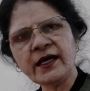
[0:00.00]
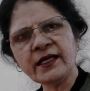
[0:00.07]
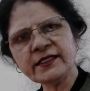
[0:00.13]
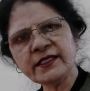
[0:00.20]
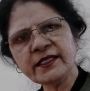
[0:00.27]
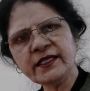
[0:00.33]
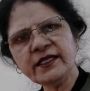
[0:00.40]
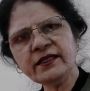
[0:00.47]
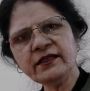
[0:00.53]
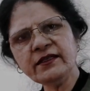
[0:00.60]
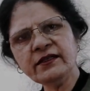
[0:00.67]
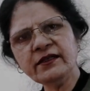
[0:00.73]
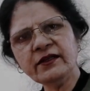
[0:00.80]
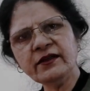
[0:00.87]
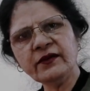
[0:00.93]

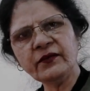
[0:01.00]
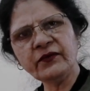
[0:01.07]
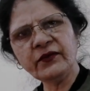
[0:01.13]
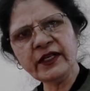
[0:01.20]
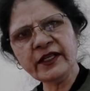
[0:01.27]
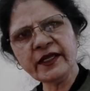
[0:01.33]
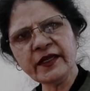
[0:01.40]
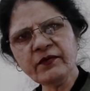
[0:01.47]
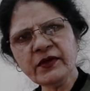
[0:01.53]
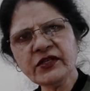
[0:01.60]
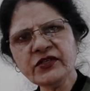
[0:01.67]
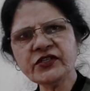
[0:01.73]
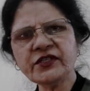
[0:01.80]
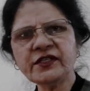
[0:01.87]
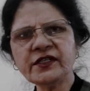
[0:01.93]
arsenic will
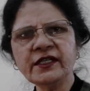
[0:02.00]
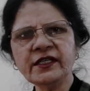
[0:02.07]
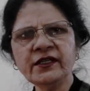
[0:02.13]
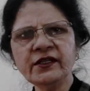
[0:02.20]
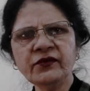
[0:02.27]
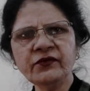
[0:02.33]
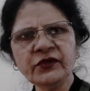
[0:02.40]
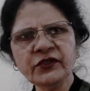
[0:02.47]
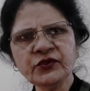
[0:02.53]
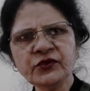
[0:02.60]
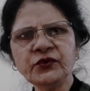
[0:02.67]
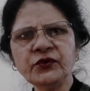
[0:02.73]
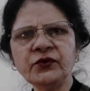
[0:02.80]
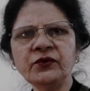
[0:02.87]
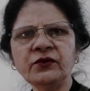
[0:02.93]
immediately
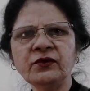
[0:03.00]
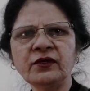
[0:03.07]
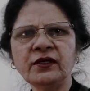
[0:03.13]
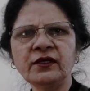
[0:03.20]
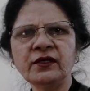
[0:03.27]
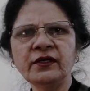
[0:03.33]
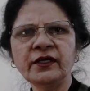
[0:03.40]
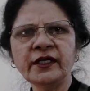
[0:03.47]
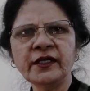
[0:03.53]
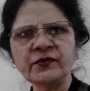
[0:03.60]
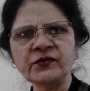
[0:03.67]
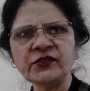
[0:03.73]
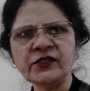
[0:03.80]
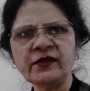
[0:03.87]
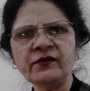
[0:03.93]
withdraw
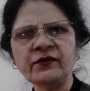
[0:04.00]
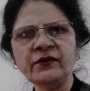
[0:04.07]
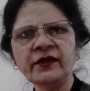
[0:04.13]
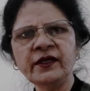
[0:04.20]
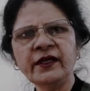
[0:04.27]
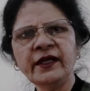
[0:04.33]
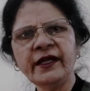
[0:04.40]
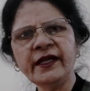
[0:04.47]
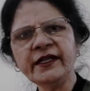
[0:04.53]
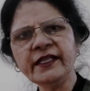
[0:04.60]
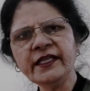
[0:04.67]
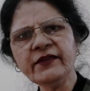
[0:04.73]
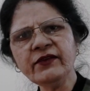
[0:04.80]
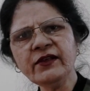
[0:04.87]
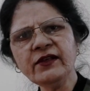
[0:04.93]
himself and
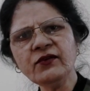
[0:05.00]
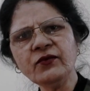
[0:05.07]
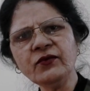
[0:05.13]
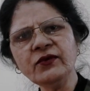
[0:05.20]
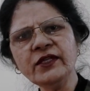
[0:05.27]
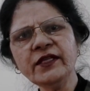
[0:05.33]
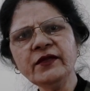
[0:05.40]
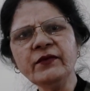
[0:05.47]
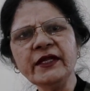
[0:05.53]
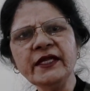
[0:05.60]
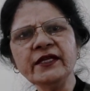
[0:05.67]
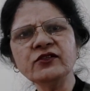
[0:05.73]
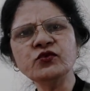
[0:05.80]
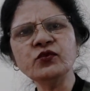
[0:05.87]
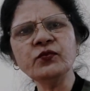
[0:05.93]
he will only
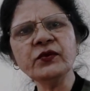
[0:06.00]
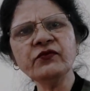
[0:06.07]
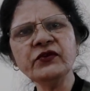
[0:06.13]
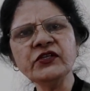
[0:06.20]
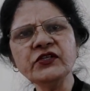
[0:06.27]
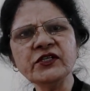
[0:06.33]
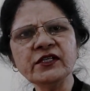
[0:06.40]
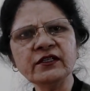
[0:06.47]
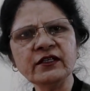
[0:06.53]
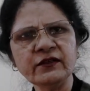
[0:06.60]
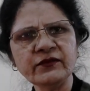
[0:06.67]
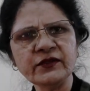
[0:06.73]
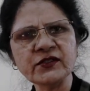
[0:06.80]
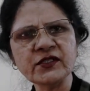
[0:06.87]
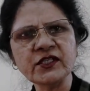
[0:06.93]
make superficial
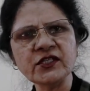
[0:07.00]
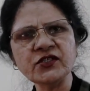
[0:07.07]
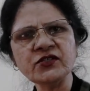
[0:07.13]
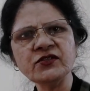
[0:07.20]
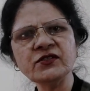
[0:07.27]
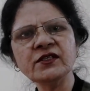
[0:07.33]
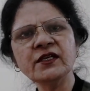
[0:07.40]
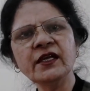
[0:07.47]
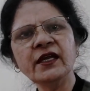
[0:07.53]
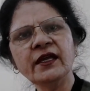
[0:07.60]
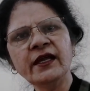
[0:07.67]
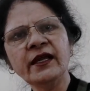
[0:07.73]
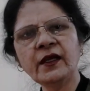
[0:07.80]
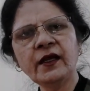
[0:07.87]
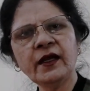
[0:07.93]
conversations.
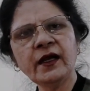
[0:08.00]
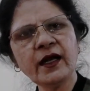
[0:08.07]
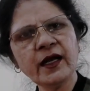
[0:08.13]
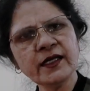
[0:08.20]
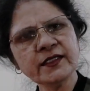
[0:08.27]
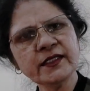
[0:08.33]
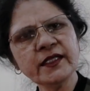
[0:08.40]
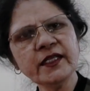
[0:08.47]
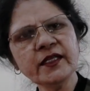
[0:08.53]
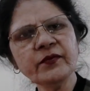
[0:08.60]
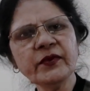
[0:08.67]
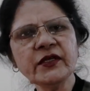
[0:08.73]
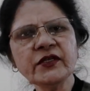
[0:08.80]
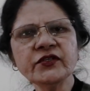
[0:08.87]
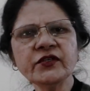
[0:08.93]

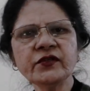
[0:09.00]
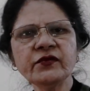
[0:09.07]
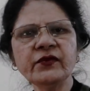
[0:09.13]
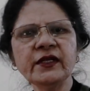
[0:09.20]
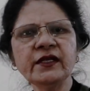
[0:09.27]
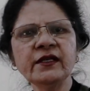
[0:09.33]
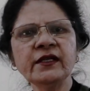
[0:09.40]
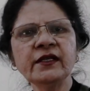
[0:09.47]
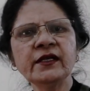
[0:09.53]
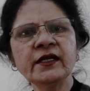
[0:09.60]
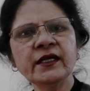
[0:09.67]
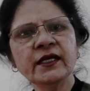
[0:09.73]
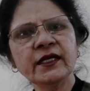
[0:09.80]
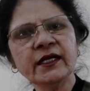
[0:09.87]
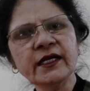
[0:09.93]
Arsenic patient will
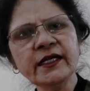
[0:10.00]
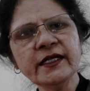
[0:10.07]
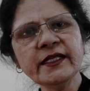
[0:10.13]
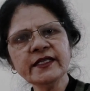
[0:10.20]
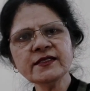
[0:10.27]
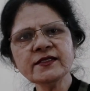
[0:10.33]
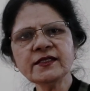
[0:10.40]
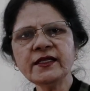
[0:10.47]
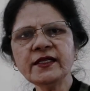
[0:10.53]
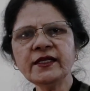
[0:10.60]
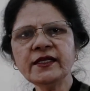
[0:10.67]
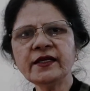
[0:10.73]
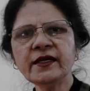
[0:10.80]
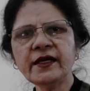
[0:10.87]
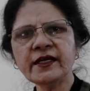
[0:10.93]

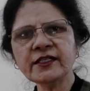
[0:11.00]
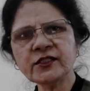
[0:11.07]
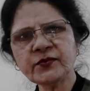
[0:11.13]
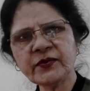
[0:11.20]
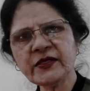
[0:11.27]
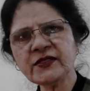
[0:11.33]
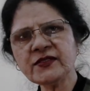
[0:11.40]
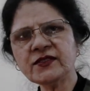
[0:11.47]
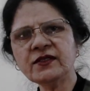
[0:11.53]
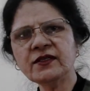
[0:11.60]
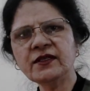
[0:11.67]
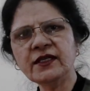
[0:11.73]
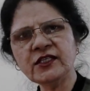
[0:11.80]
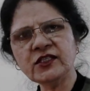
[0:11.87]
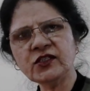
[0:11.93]
courteously
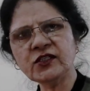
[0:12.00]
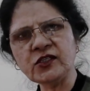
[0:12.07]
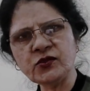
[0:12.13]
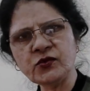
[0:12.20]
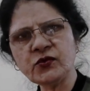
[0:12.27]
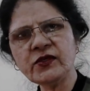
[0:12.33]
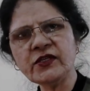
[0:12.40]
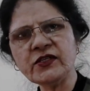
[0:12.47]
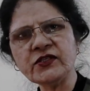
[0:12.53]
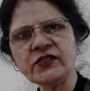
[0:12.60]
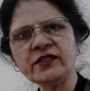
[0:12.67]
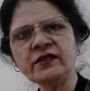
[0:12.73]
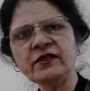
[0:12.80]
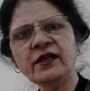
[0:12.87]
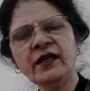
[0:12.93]
express his
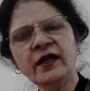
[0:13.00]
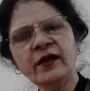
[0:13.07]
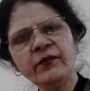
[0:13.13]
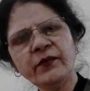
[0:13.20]
consolation,